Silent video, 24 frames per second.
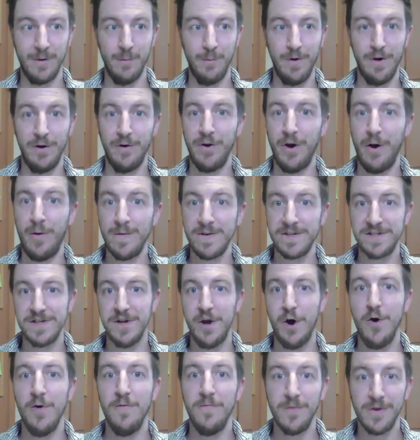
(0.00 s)
We don't always
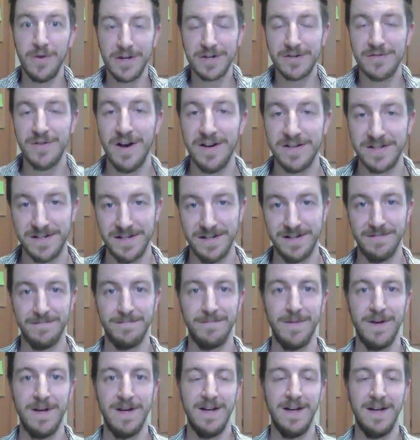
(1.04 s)
know if we can trust it.
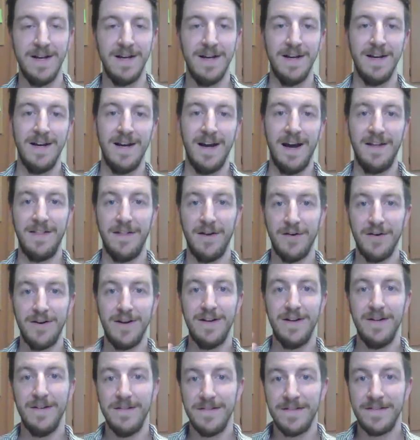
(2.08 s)
And there
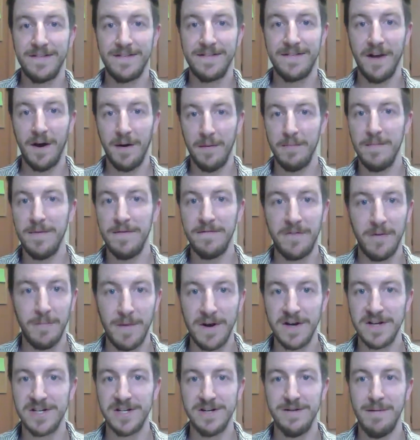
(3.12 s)
is some
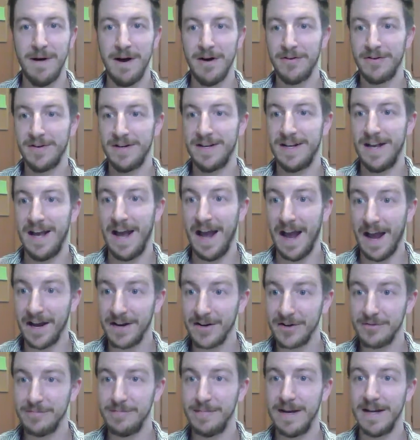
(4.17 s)
information about
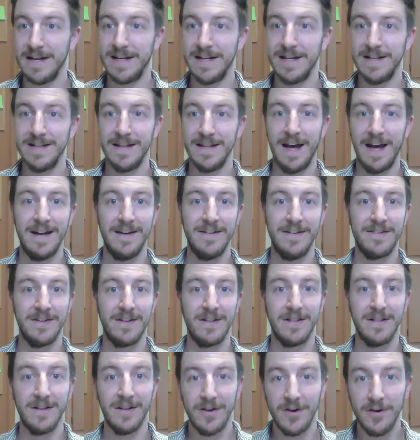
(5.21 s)
candle making that is a
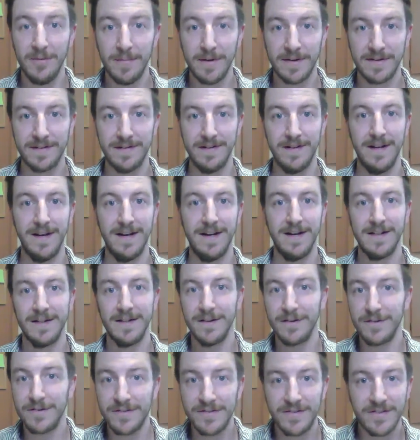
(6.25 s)
little misleading, a
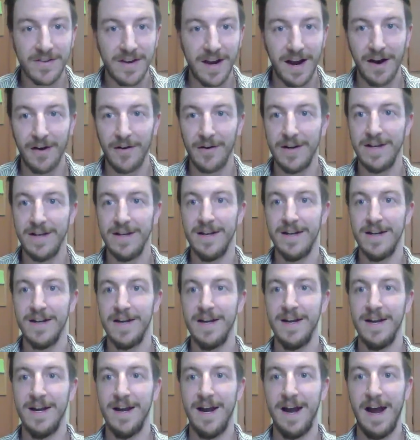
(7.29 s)
little scary.
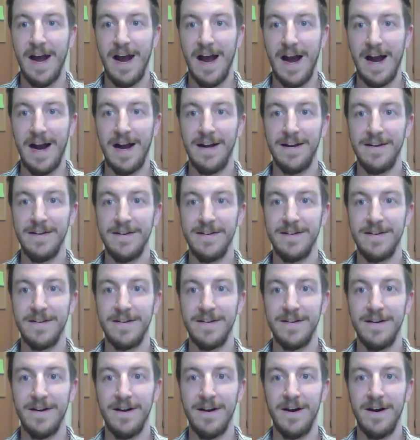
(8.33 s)
And
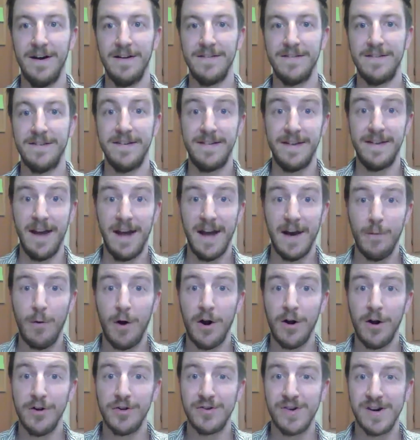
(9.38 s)
today I
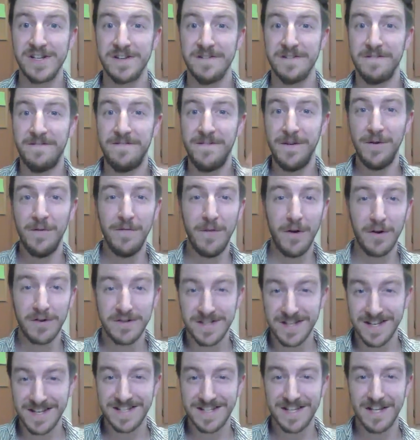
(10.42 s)
want to address a few of
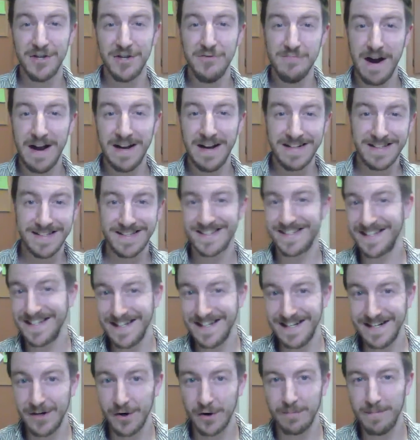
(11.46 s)
those things that you might
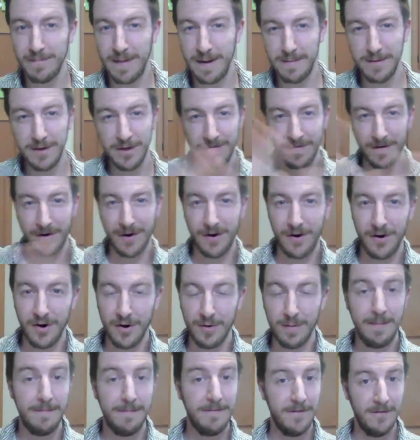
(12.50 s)
see, or maybe you've heard,
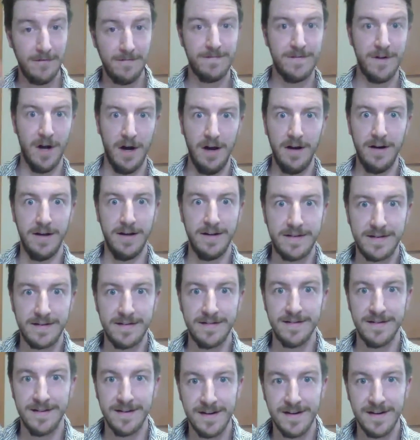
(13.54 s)
or maybe you've done it